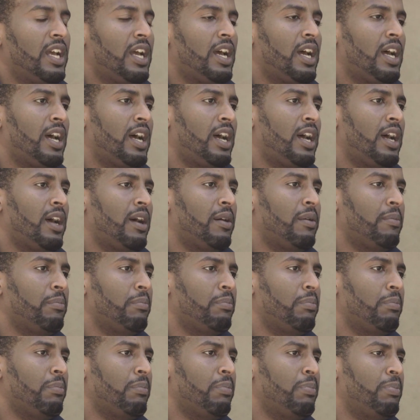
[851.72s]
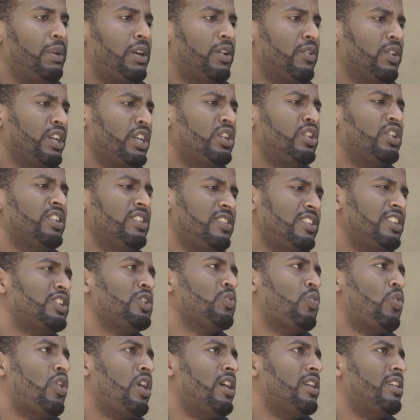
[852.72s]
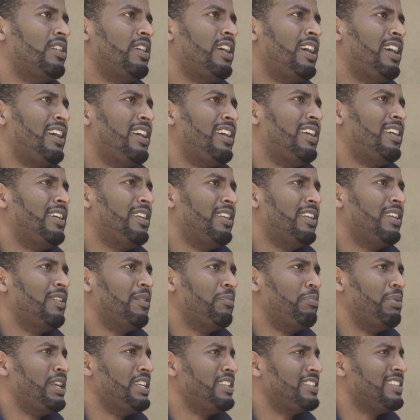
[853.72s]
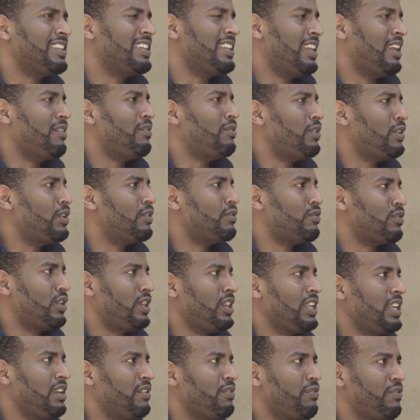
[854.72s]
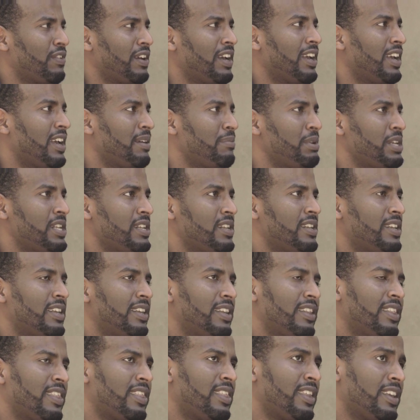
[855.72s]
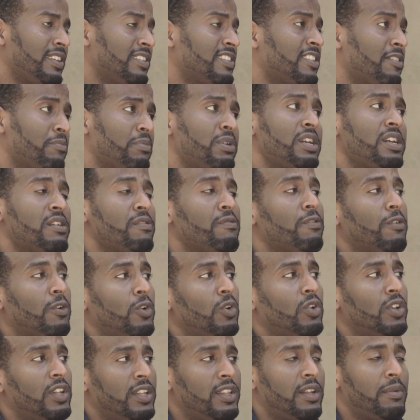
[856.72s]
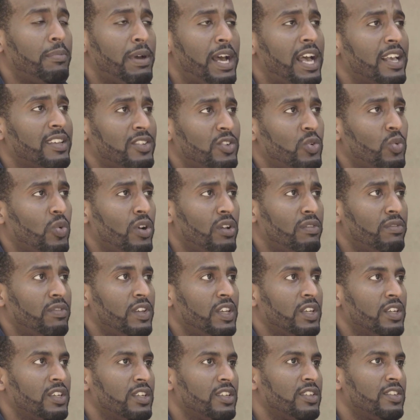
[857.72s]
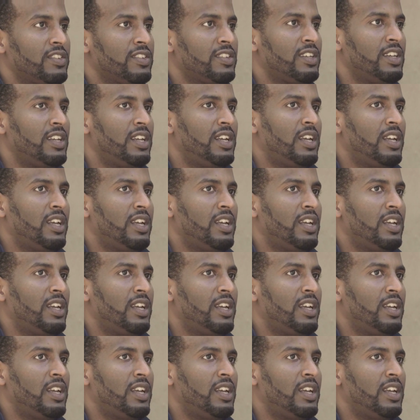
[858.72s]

But Eritreans just want a basic level of relief. I mean, things have been difficult in the past 12 years.